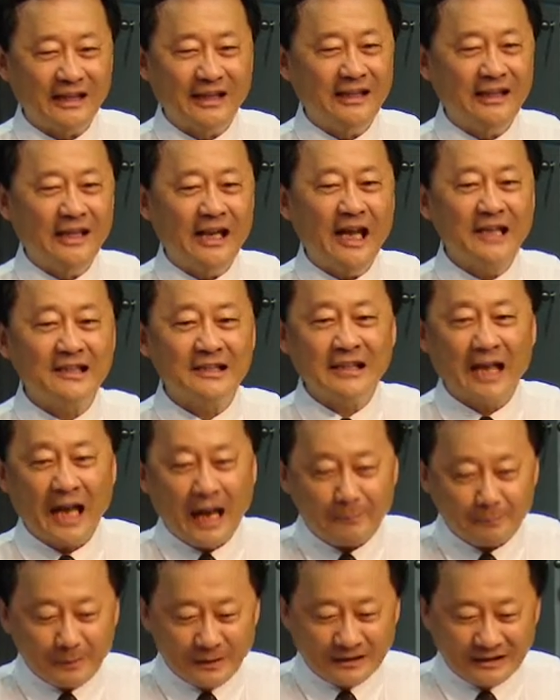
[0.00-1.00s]
it hasn't
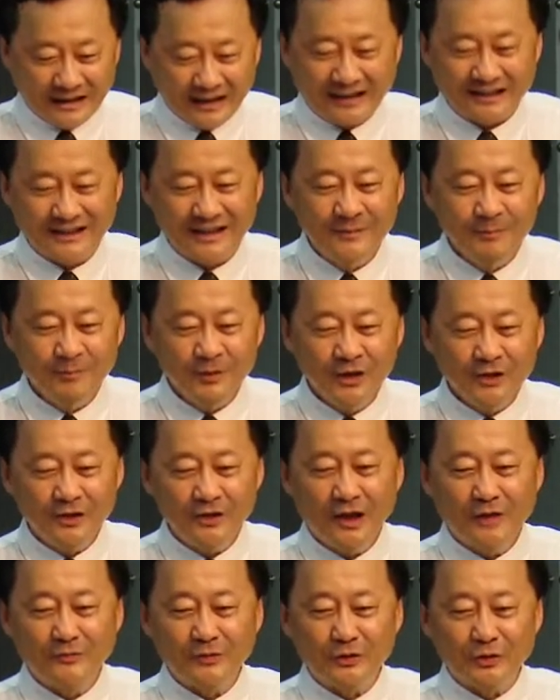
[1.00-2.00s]
happened yet.
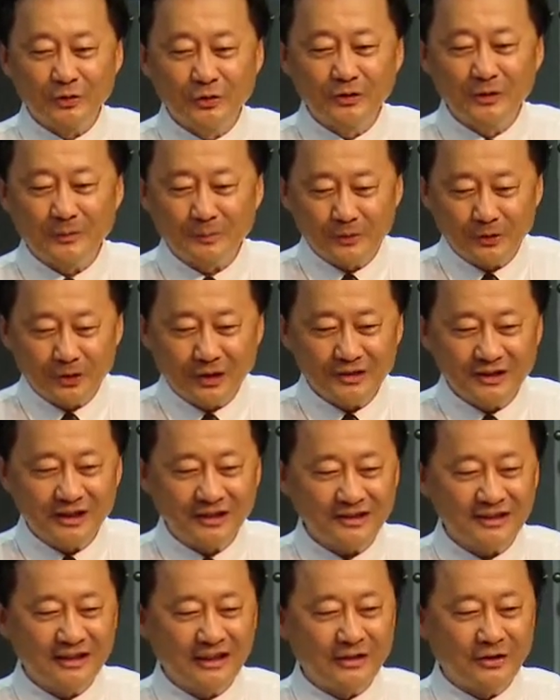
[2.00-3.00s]
You have to do the
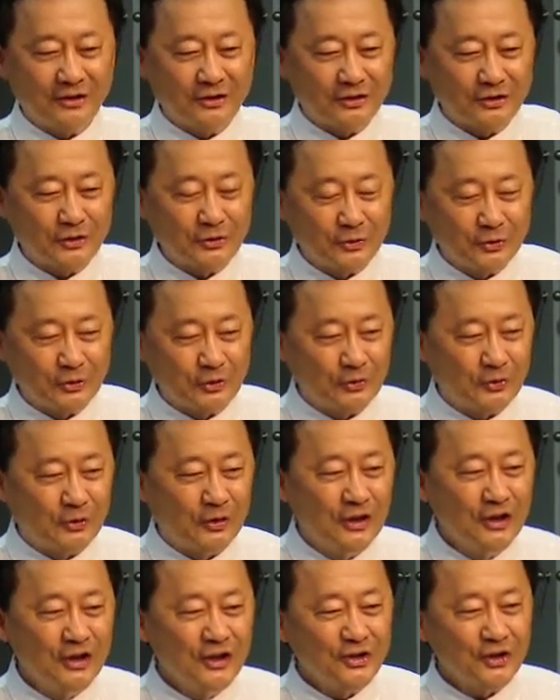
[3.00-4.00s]
projects in order to
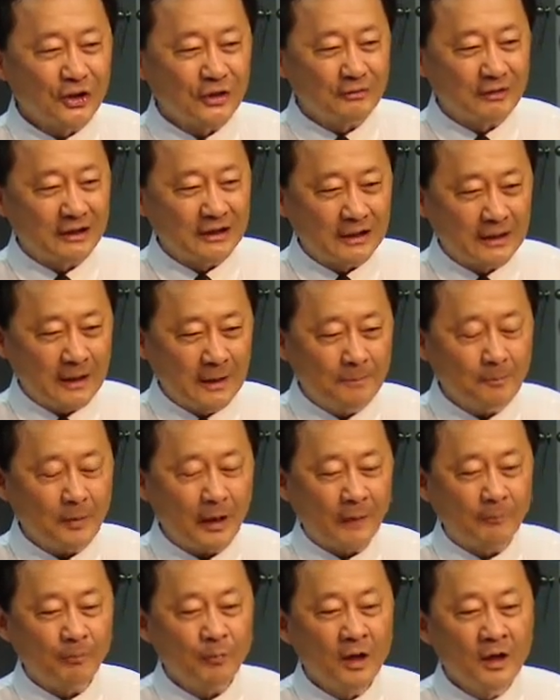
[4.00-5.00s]
generate the
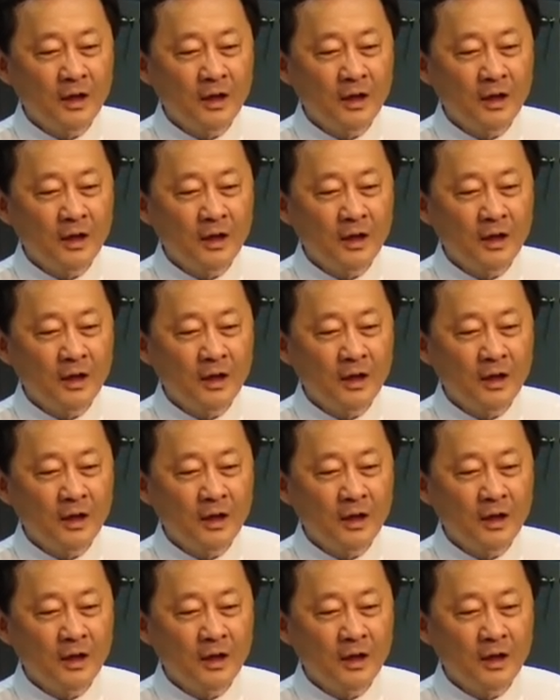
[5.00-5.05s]
impact.